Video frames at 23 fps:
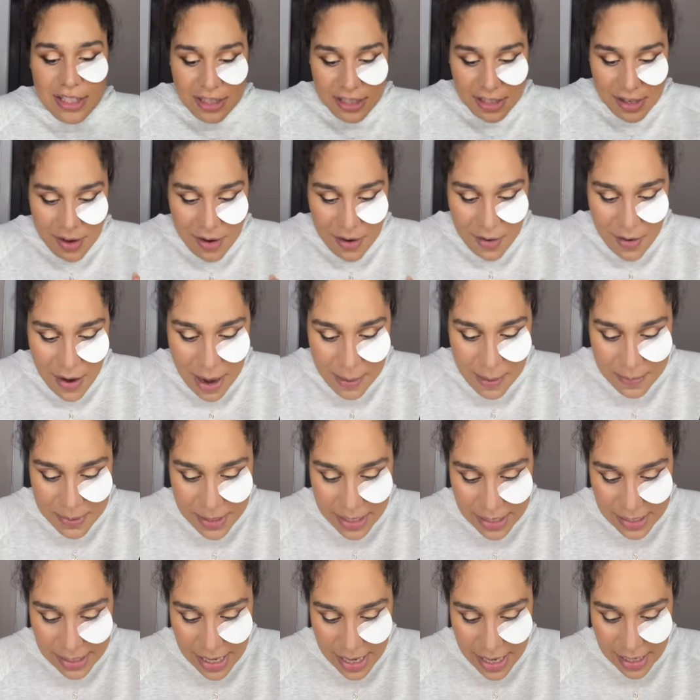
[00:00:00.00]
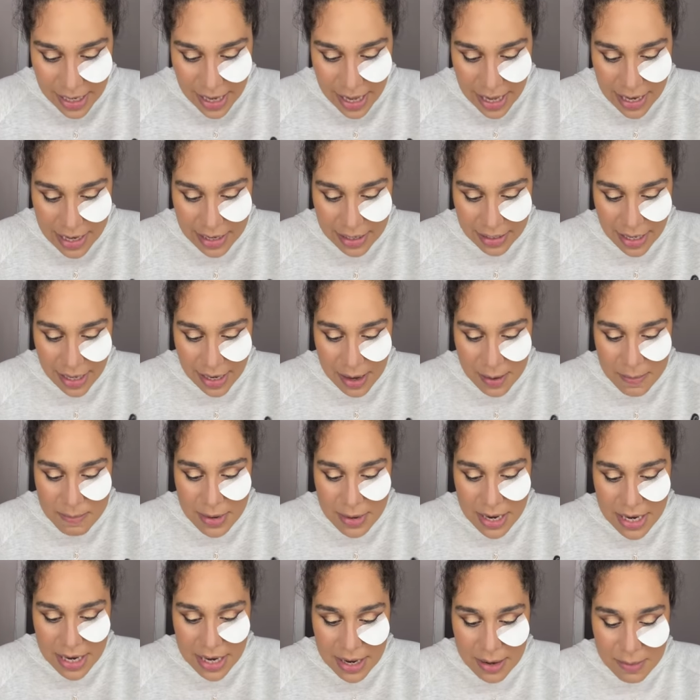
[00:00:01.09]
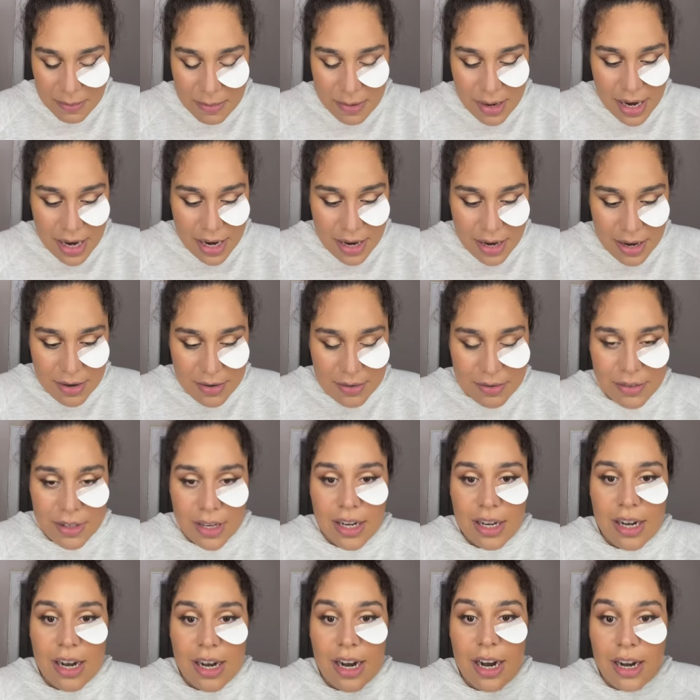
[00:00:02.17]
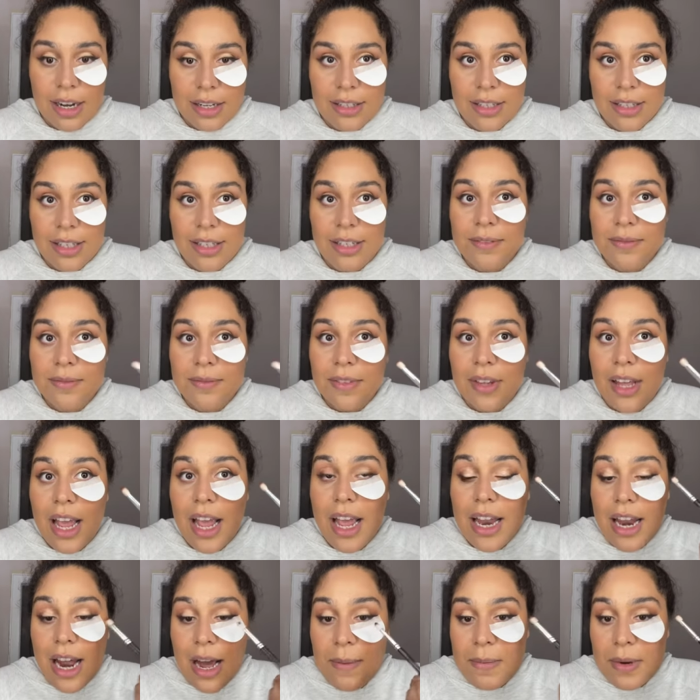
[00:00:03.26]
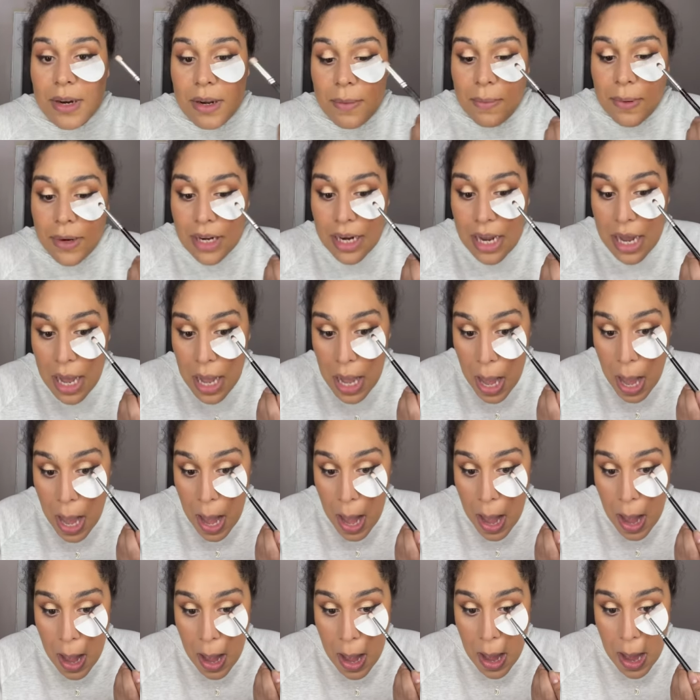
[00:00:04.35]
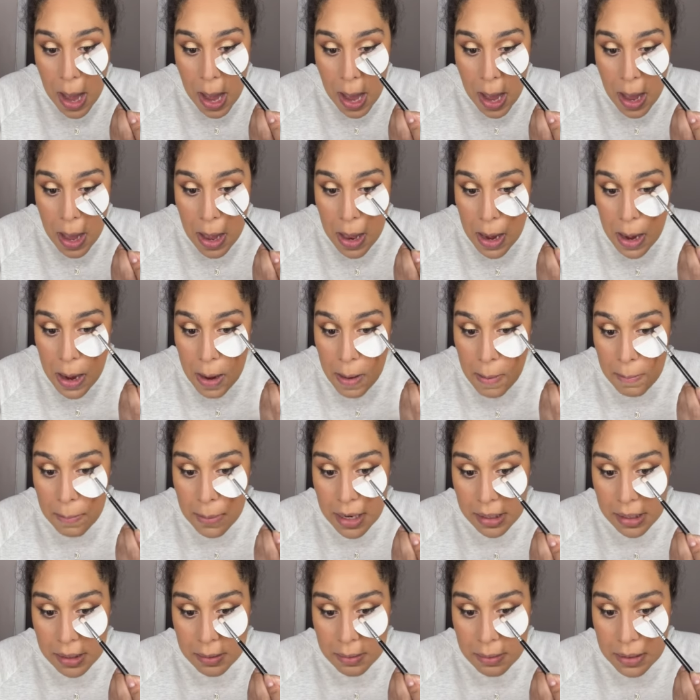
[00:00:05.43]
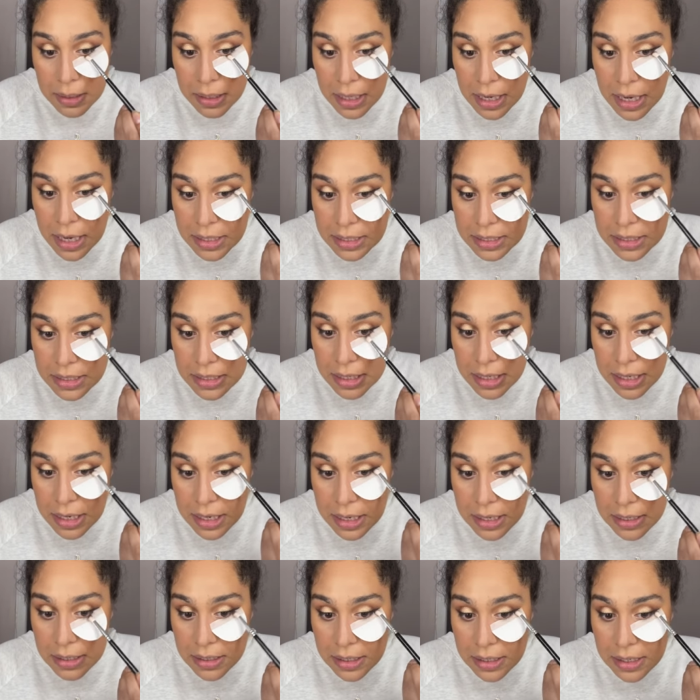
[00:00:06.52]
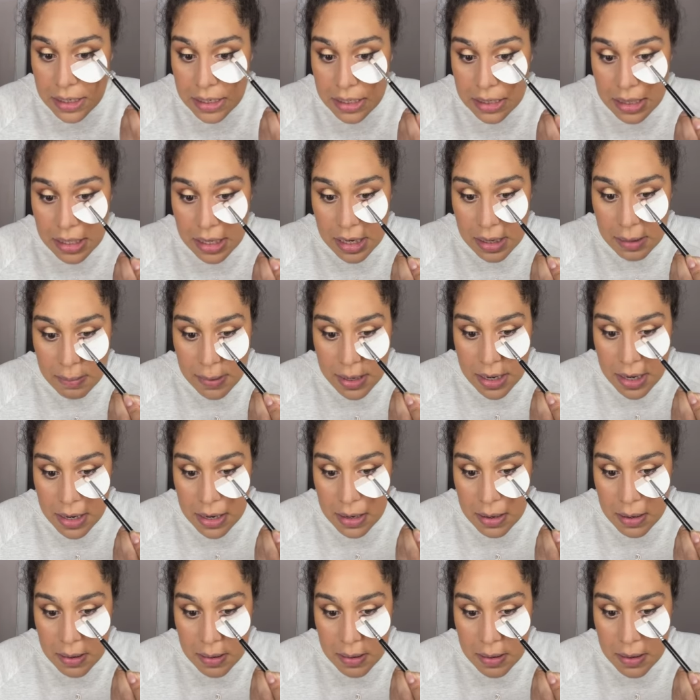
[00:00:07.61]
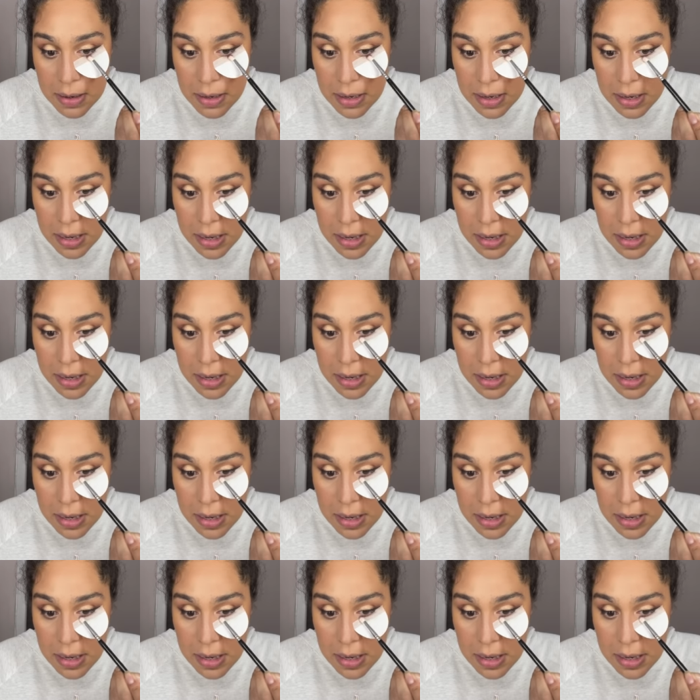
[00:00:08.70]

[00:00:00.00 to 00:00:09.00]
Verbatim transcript: so I'm gonna take kind of like a medium brown color and I'm gonna put it on my lower lash line. The good thing about